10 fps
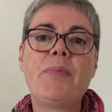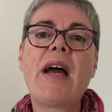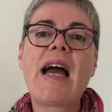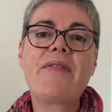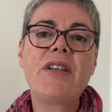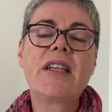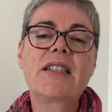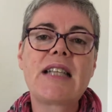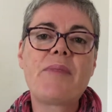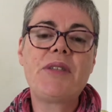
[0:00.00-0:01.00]
but having
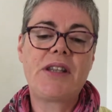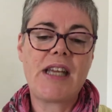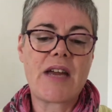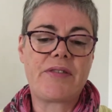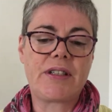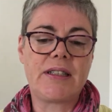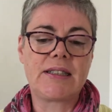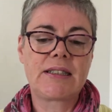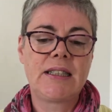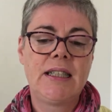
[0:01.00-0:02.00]
examined the
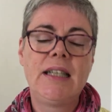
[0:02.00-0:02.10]
evidence,